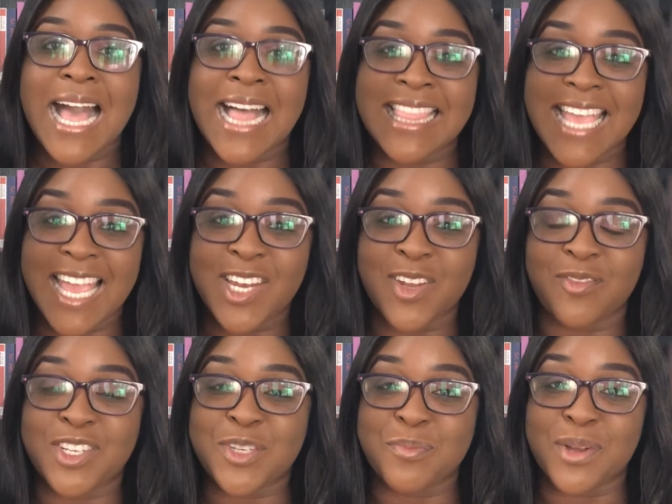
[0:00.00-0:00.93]
At the end
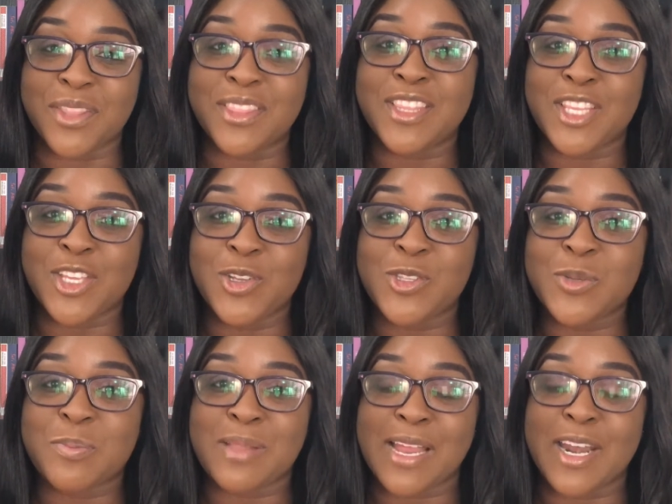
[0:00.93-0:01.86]
of each month, the
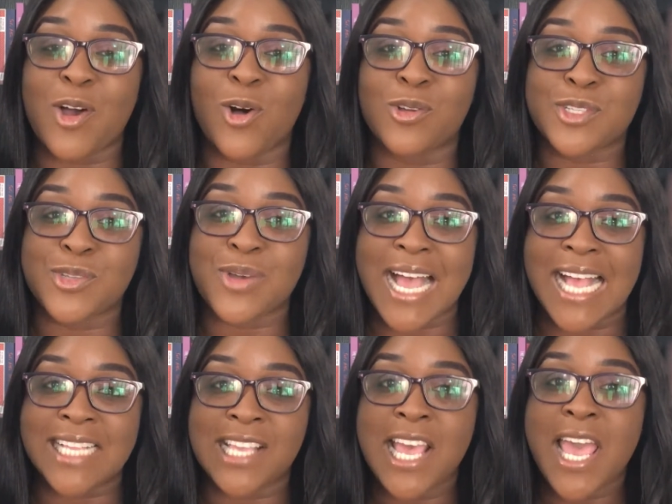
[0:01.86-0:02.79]
YouTube Planner also
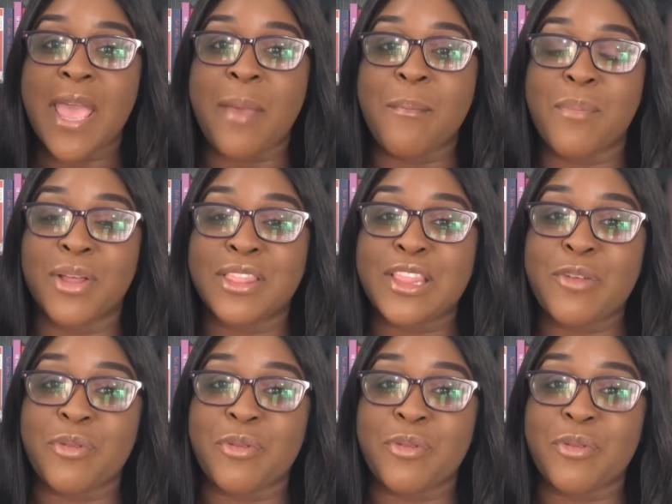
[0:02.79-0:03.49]
has a monthly